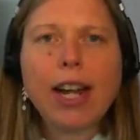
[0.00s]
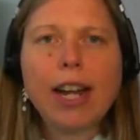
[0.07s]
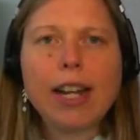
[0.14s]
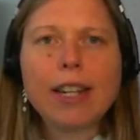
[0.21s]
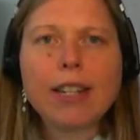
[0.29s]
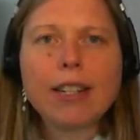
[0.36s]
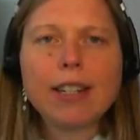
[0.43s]

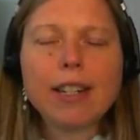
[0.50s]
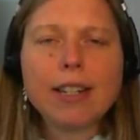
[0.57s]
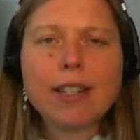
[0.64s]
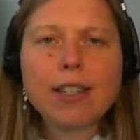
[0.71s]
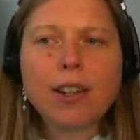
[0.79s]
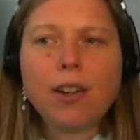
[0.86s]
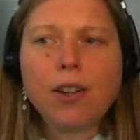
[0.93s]
and
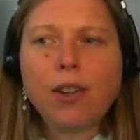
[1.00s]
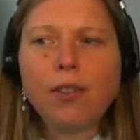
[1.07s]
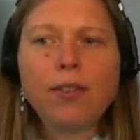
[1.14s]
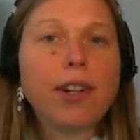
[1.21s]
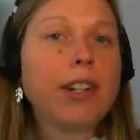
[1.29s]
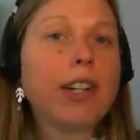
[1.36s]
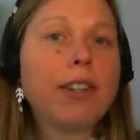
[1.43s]
it's
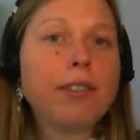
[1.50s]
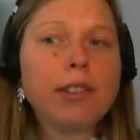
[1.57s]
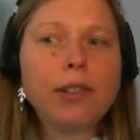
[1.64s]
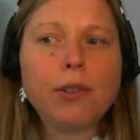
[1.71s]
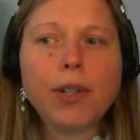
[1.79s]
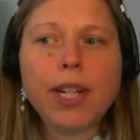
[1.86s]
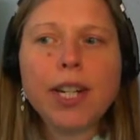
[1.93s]
all very
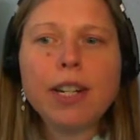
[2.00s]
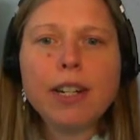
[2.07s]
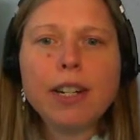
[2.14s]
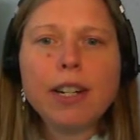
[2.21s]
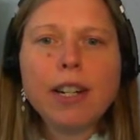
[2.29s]
fluid.